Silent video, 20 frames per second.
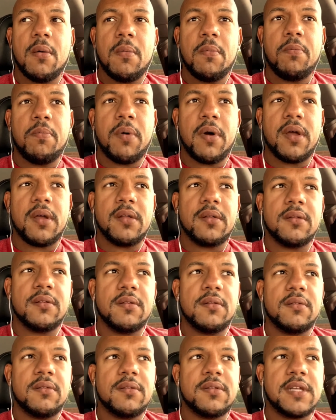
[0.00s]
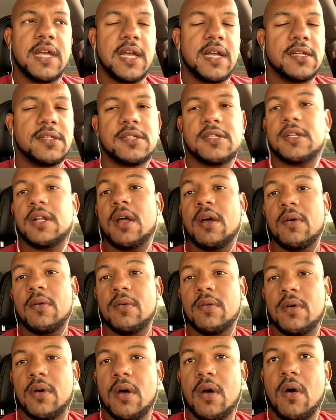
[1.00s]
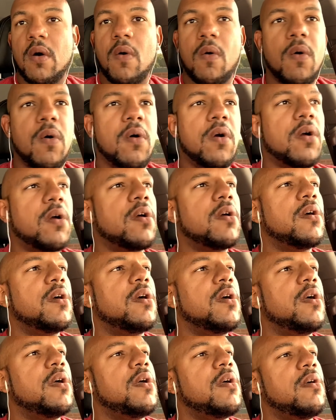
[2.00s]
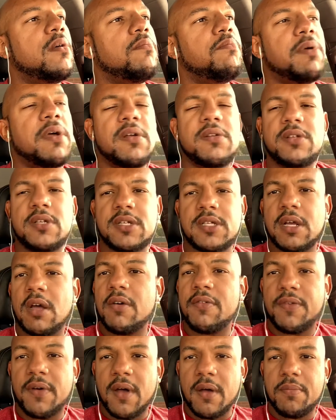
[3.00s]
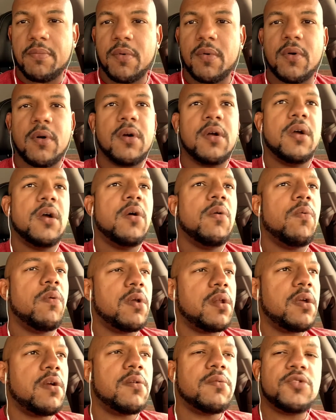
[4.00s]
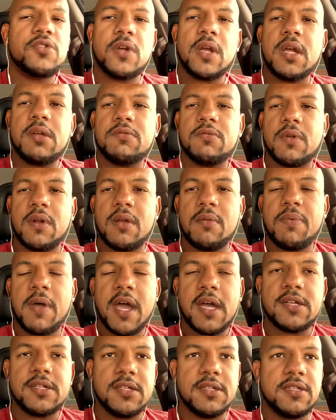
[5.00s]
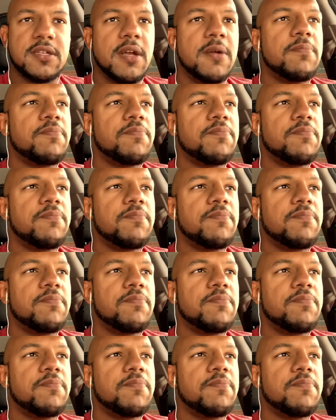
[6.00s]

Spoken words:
but take it slow, or build yourself up, or what are your dreams, what are your passions?